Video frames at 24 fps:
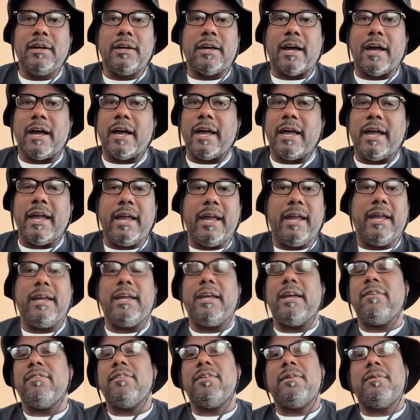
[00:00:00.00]
I ain't
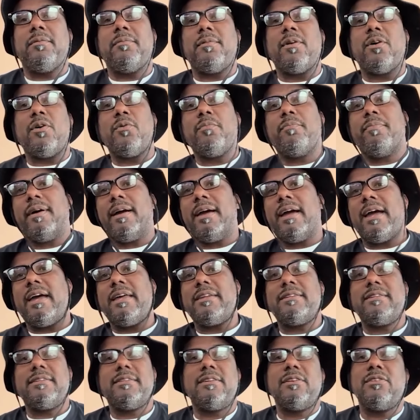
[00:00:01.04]
giving him no
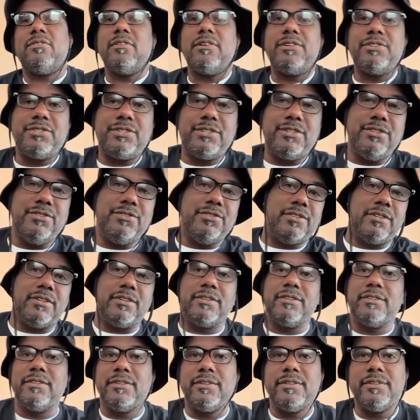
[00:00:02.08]
passes, no excuses.
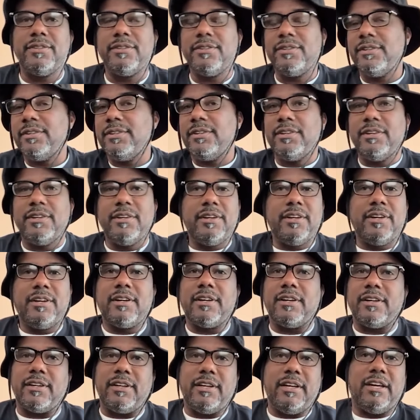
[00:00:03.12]

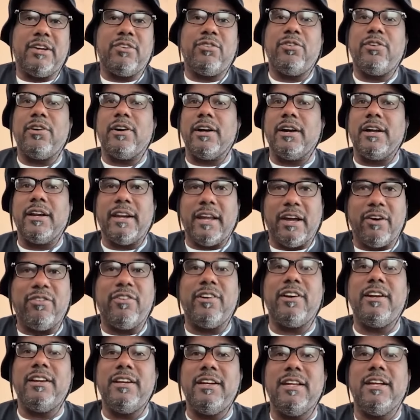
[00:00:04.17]
But guess what? That's
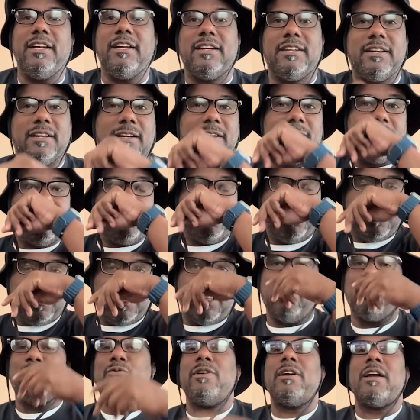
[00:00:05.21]
what he did to us.
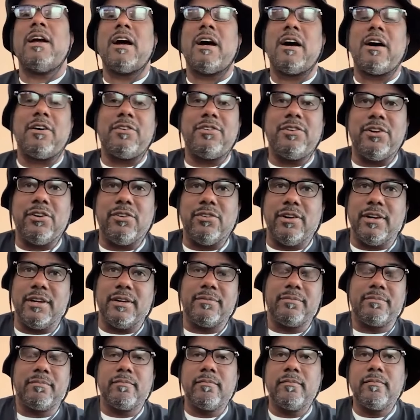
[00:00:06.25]
And we all know it.
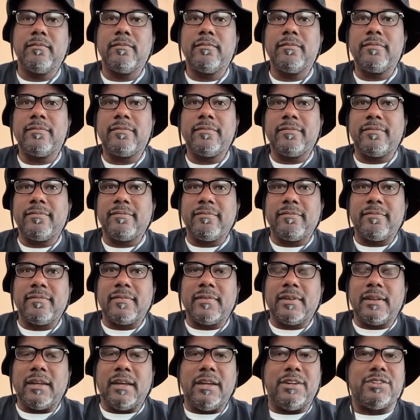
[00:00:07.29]

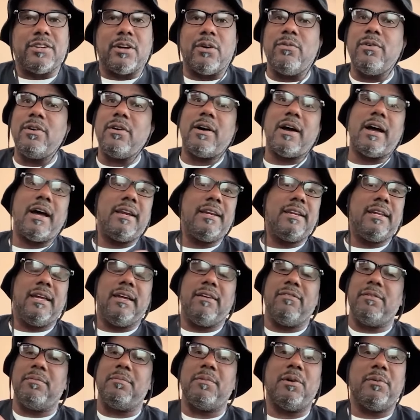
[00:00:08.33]
And so we don't have to
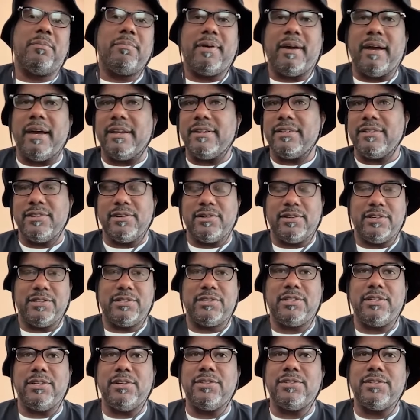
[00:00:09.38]
give him no pass, no
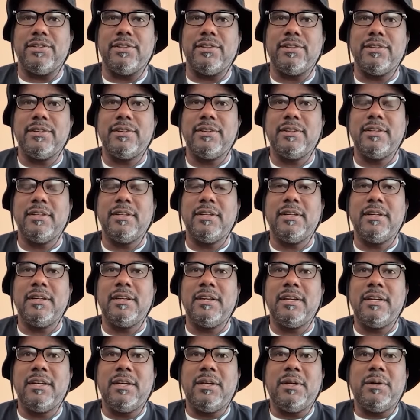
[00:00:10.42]
excuses.
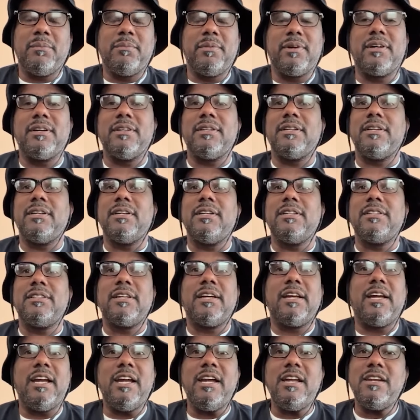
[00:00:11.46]
Because
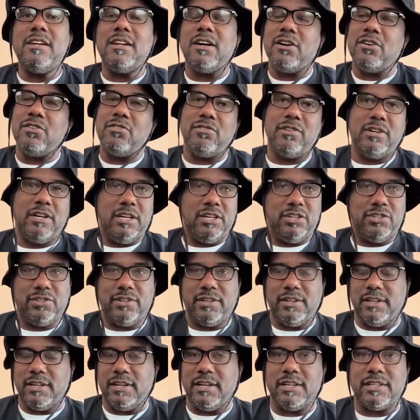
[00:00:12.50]
he know he
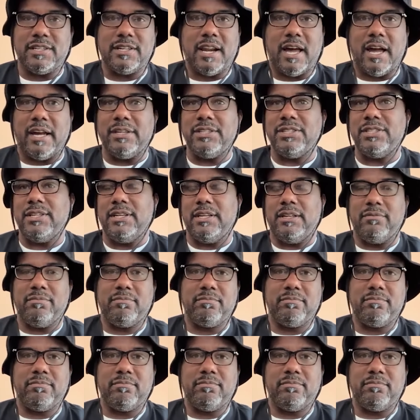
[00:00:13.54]
treated us like shit.